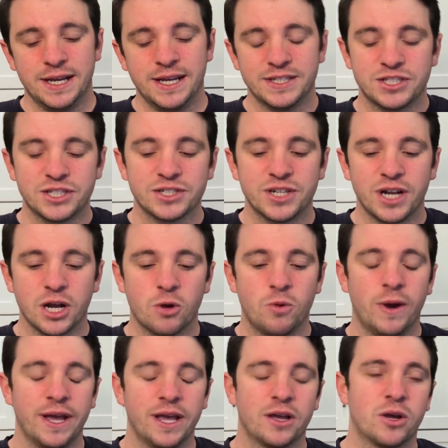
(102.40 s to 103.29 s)
just not
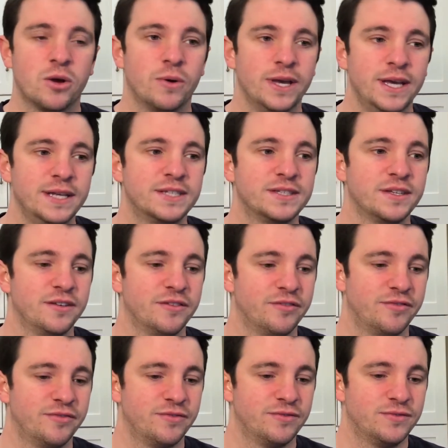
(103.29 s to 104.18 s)
quite
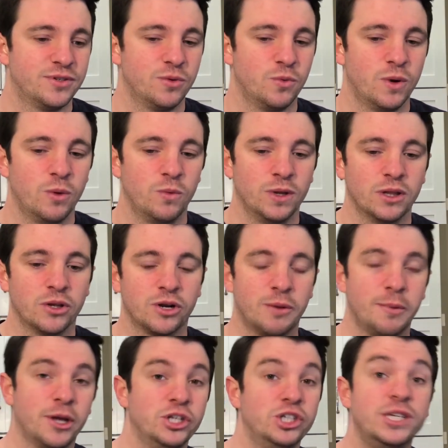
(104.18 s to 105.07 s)
cohesive to what we learn
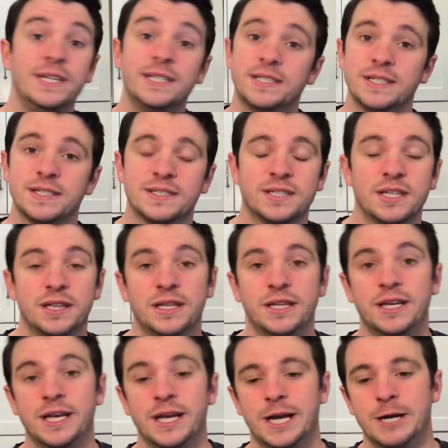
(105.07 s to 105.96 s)
about Jesus in
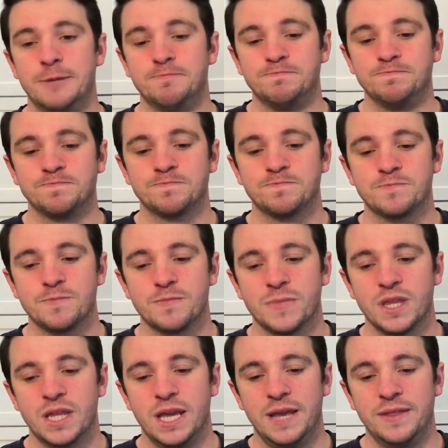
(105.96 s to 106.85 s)

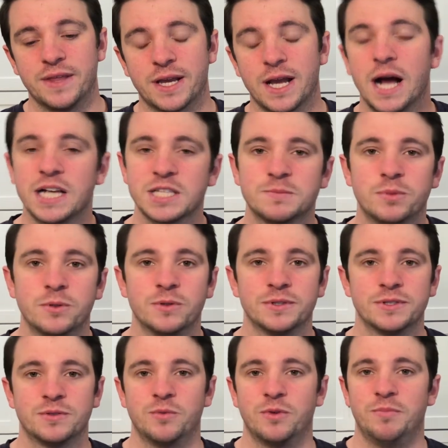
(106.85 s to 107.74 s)
the
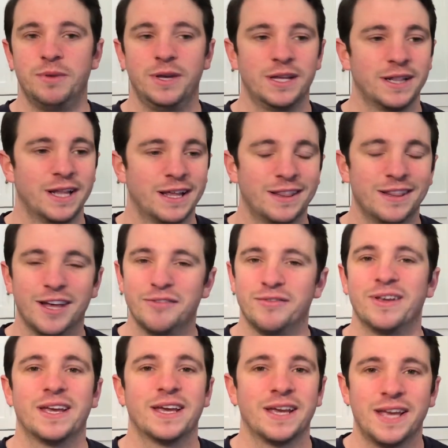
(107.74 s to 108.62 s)
Gospels, with being like
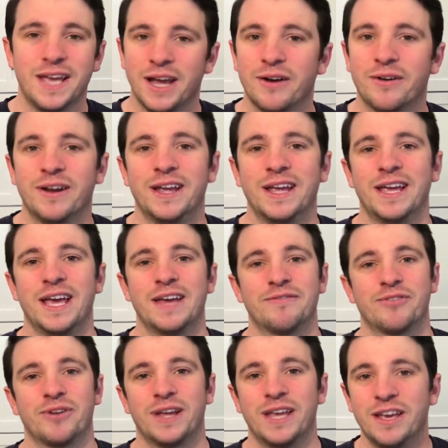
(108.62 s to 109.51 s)
loving and caring and
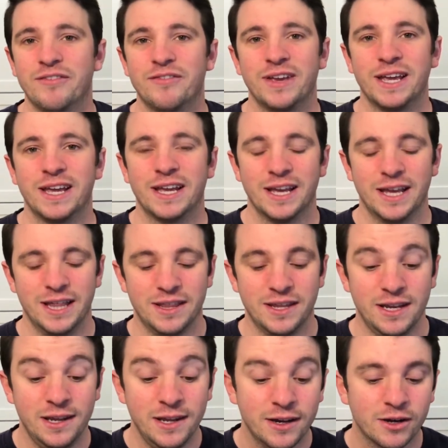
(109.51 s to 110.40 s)
forgiving. And
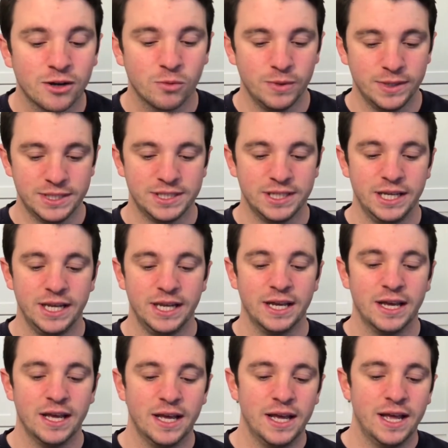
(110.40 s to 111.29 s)
then here we
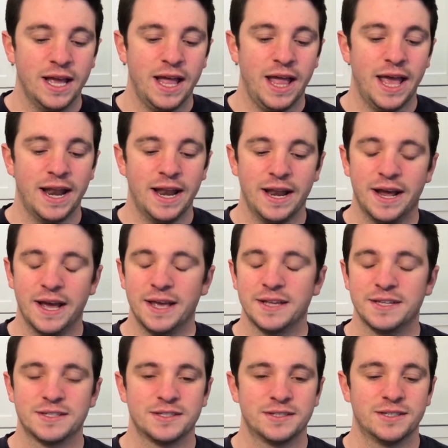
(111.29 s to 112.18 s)
see
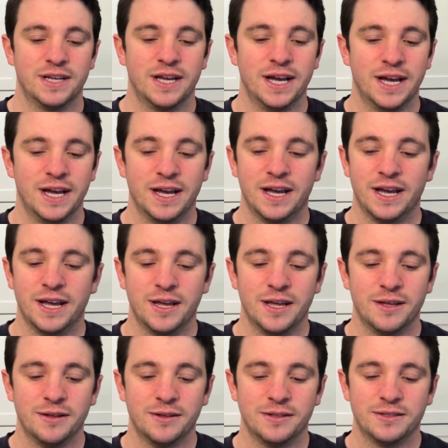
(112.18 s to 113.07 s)
Ananias
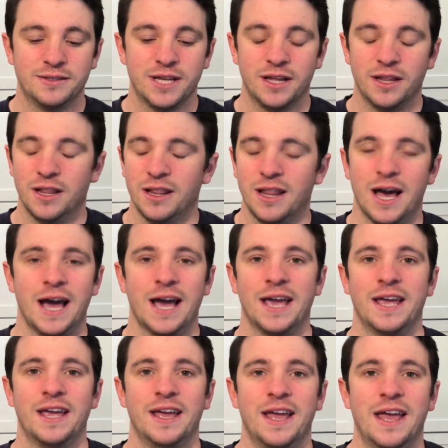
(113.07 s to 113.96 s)
tell a
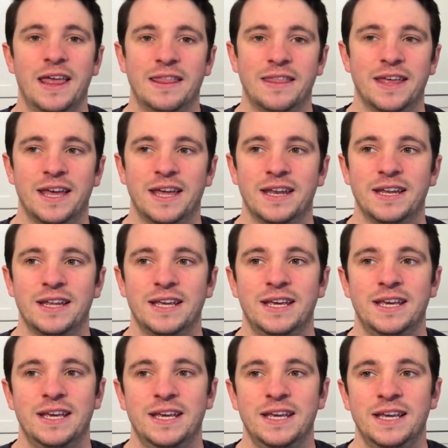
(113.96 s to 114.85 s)
lie, and then
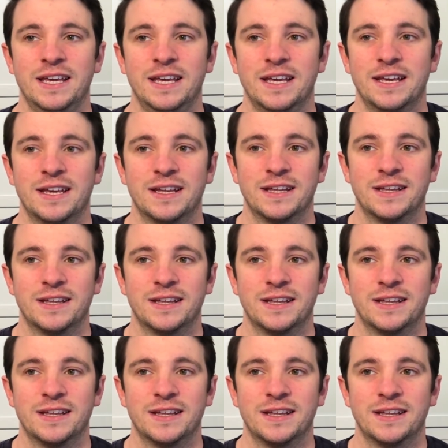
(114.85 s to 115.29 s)
he